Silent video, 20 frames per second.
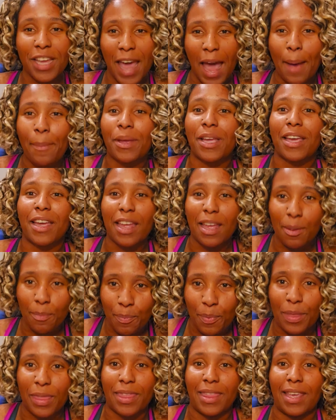having
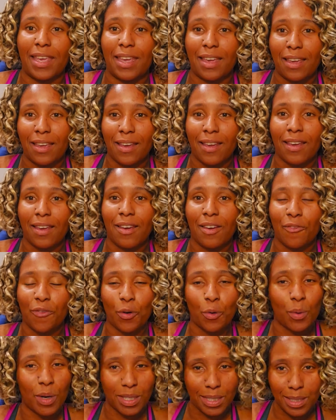empathy
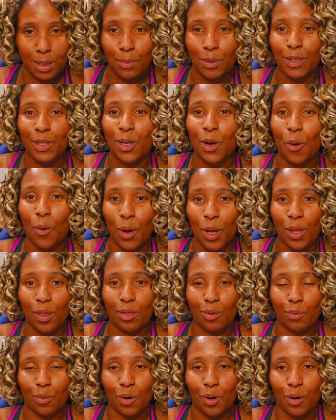for what someone's going
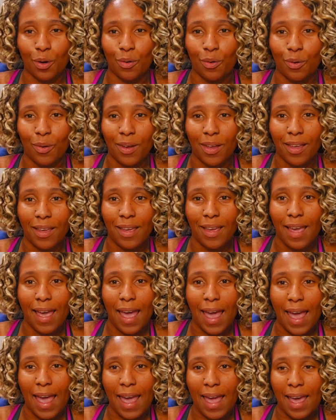through
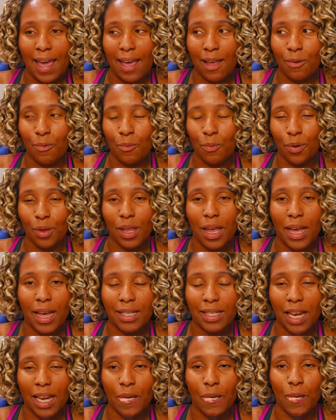and
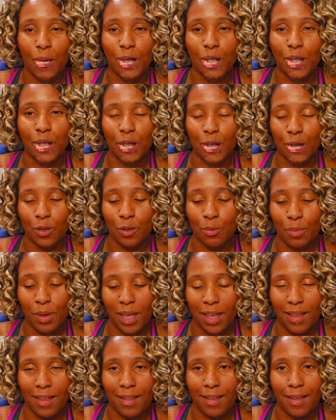realize everyone's
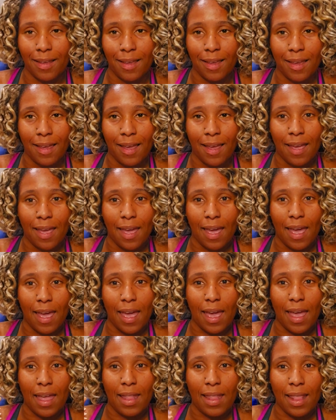human
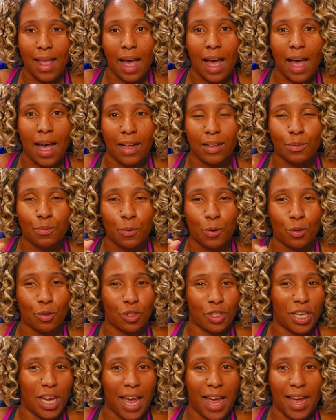and not
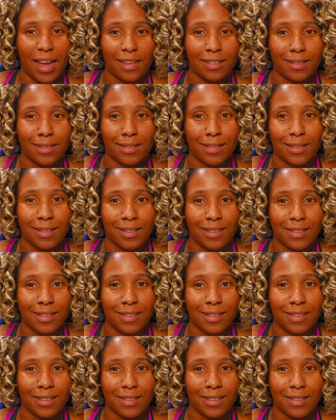project.